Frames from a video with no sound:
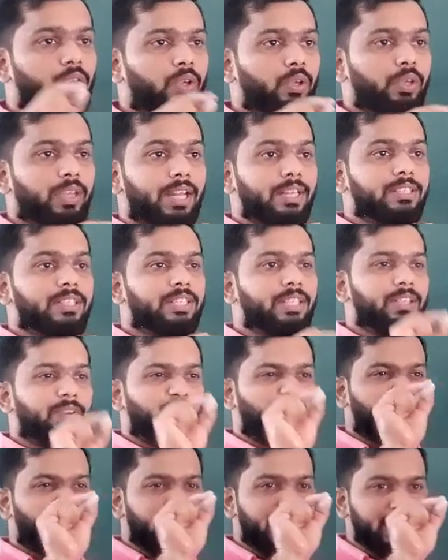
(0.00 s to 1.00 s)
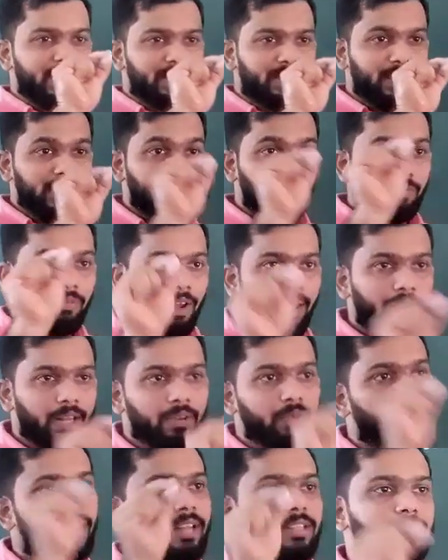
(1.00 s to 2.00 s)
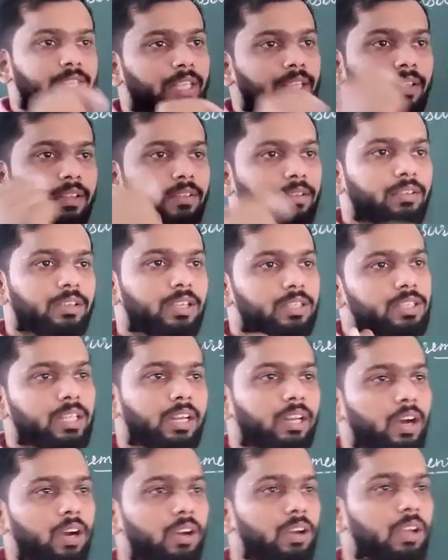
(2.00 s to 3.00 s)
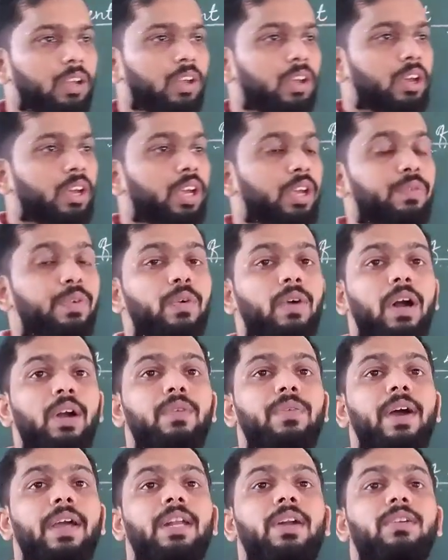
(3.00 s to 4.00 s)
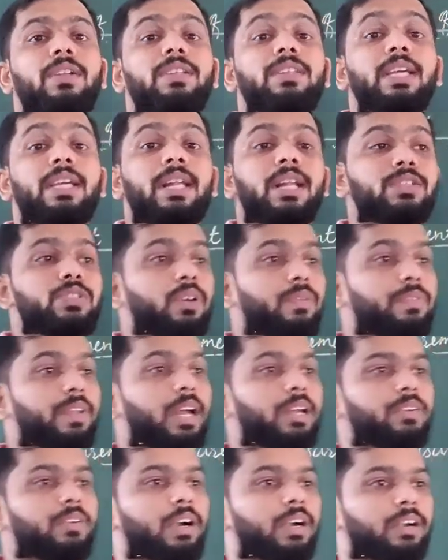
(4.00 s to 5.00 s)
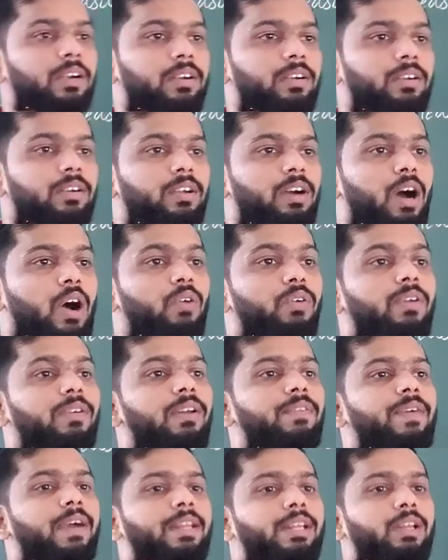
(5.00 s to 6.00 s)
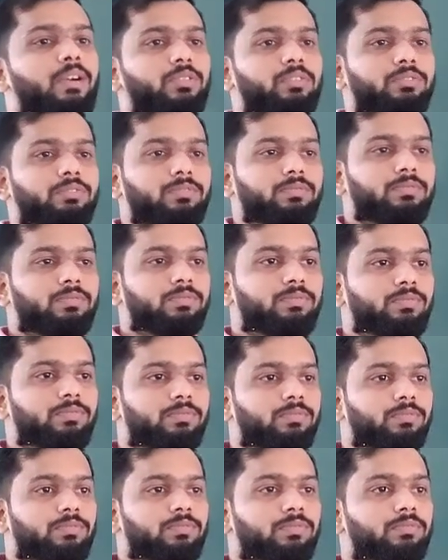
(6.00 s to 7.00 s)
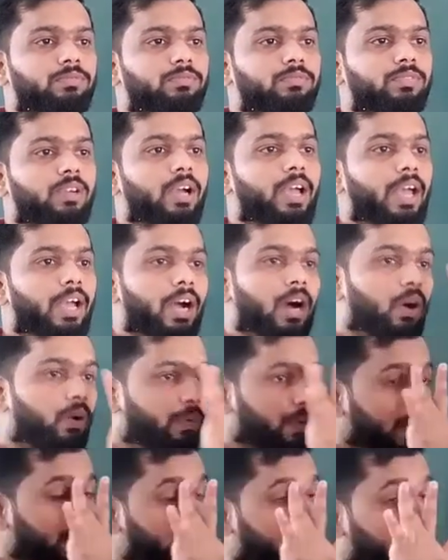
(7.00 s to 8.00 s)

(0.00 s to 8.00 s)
you can see very thin wire you can see. Is it now? If you want to find out the thickness of that one, how we will find out? Okay, how we are